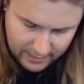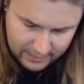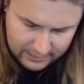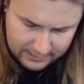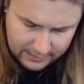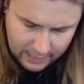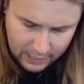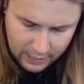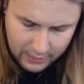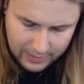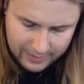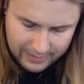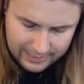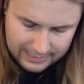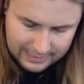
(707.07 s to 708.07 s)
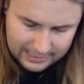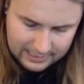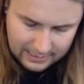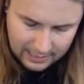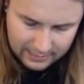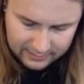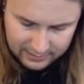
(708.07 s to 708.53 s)
So this is,
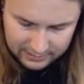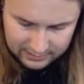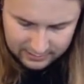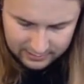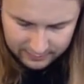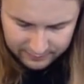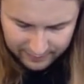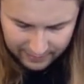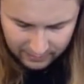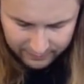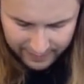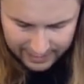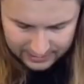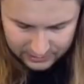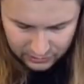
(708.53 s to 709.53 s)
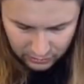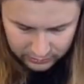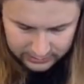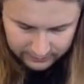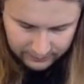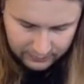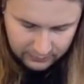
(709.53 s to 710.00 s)
the velvet is not
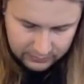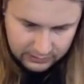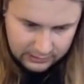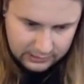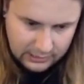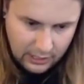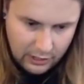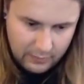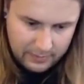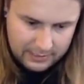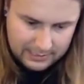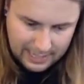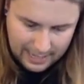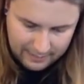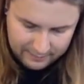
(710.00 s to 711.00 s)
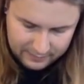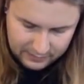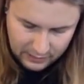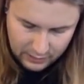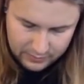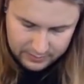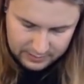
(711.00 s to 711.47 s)
difficult to sew because I have
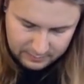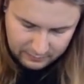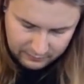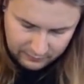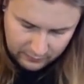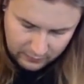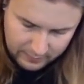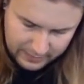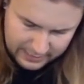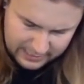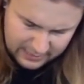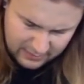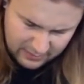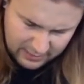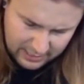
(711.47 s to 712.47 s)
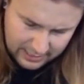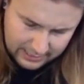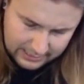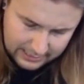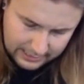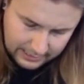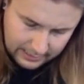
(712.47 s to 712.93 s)
sewn this before, but it's not
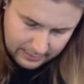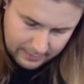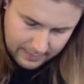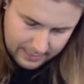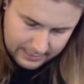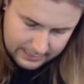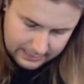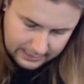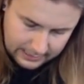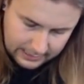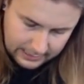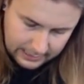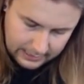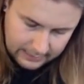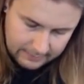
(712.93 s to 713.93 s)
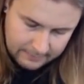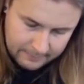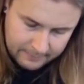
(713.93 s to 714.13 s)
cutting amazingly.